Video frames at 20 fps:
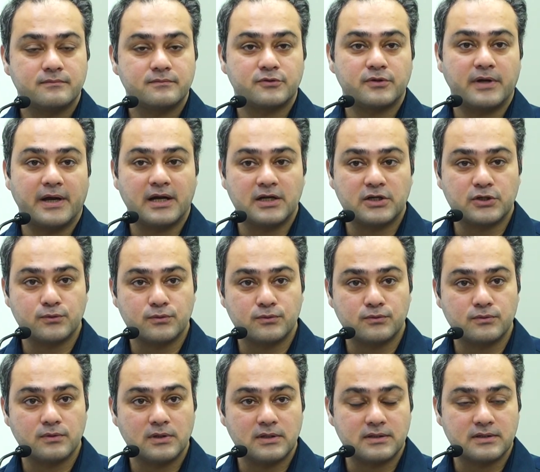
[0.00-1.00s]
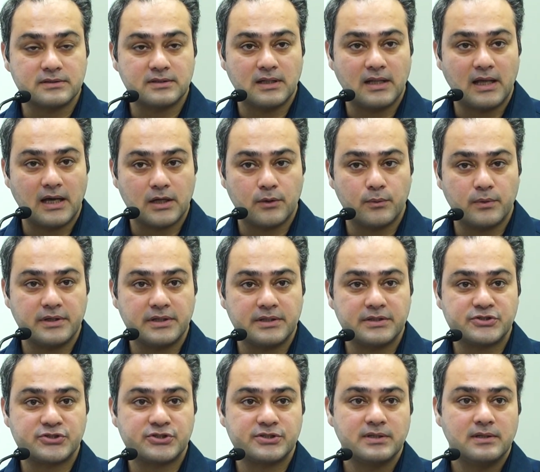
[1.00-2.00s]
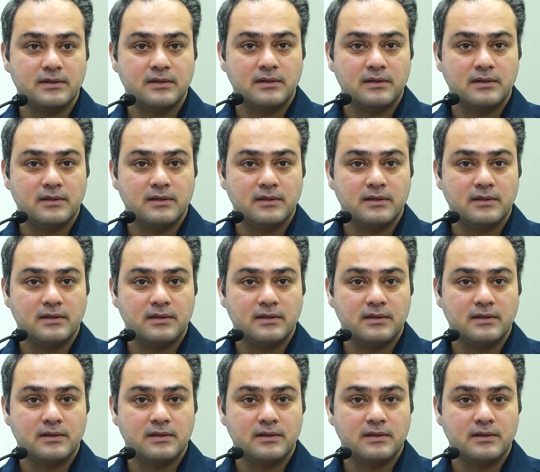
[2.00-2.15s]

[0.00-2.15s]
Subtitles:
trying to learn the language,